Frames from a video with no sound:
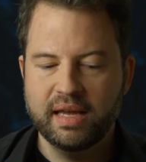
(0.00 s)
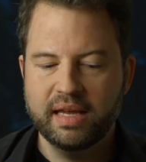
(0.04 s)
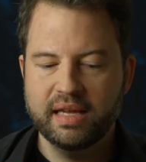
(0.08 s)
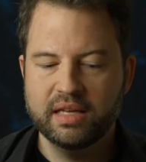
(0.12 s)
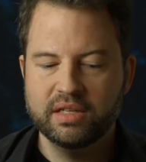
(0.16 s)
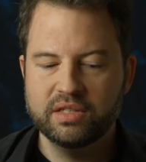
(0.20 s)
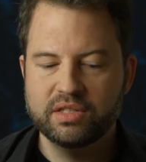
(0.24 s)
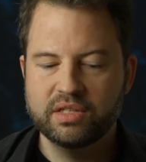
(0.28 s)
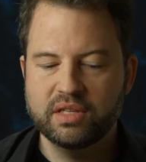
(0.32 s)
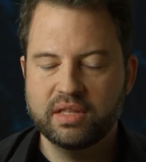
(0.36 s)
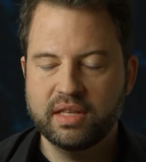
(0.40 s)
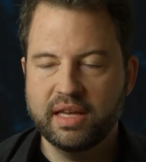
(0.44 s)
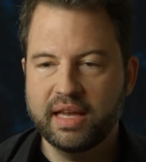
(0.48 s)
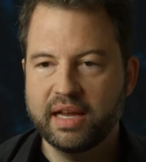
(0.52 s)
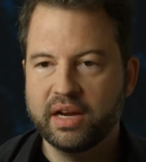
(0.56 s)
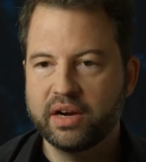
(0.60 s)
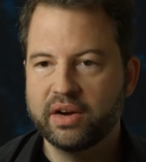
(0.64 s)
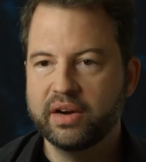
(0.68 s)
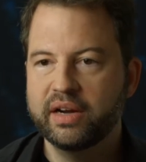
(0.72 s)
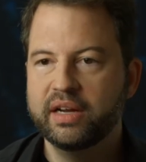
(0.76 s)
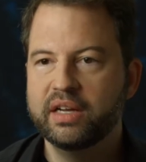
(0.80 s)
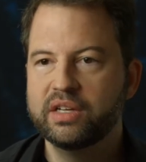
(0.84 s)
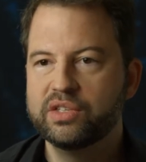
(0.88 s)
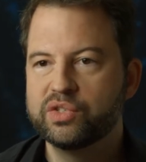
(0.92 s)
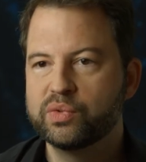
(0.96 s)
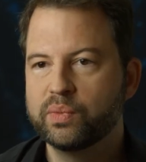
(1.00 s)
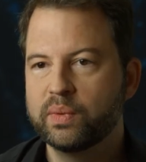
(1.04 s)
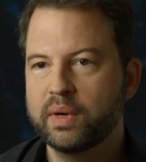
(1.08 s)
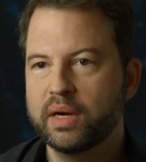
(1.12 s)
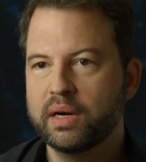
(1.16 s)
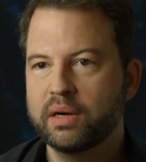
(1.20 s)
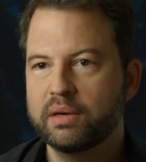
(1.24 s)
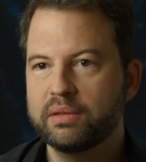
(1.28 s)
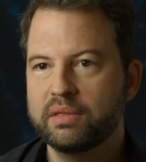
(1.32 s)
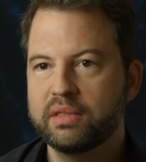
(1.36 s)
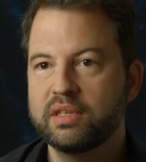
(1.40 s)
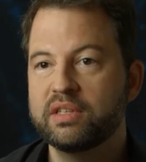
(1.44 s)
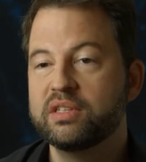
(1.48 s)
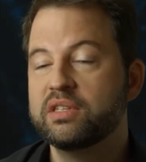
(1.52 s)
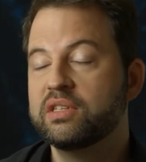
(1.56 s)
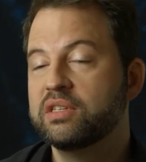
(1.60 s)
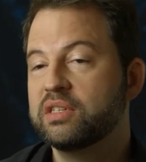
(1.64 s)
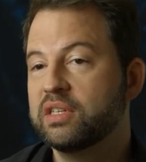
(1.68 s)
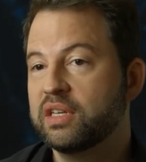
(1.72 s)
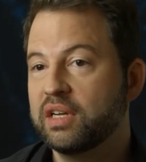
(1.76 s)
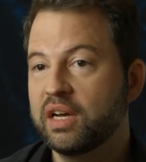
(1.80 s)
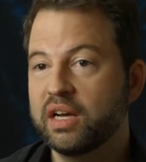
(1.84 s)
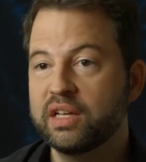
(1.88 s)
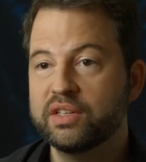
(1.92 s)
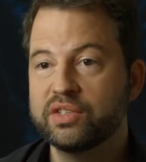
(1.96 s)
into the areas where this is
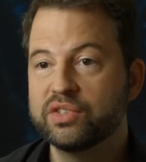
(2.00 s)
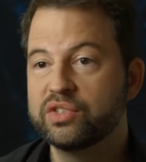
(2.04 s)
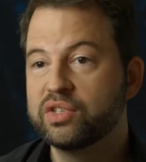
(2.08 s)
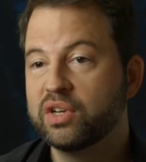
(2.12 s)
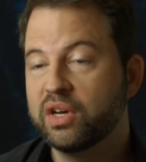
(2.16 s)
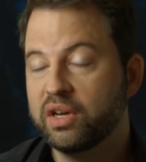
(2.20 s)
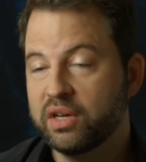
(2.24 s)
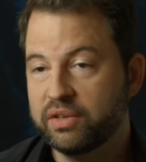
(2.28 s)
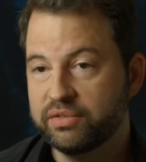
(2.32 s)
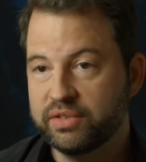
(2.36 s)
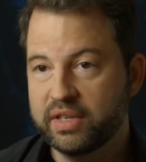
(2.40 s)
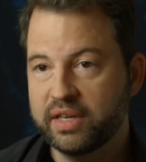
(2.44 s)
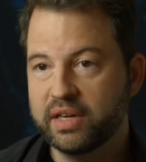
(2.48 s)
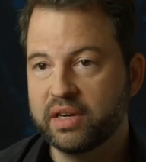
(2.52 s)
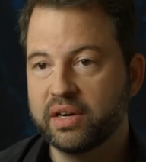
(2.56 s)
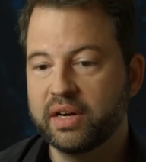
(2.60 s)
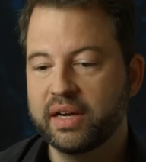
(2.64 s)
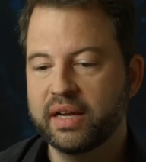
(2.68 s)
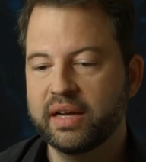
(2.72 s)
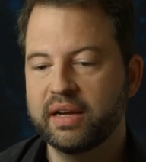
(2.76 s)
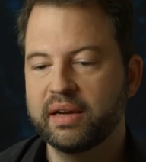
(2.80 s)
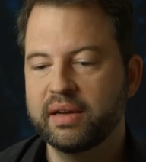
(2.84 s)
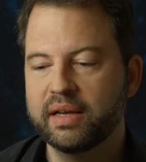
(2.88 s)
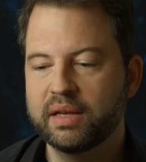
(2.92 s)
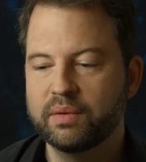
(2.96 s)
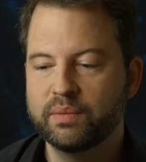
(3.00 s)
an unsolved area,